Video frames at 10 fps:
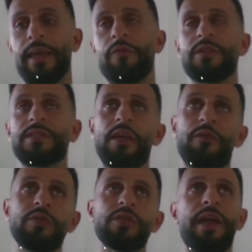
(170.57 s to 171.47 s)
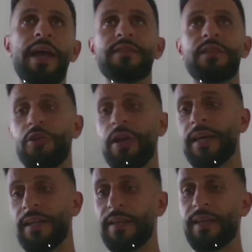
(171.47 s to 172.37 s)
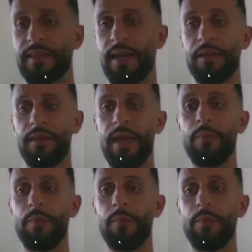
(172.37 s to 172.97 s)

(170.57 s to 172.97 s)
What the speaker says: if it was on accident, you're not going to get kicked out of the game.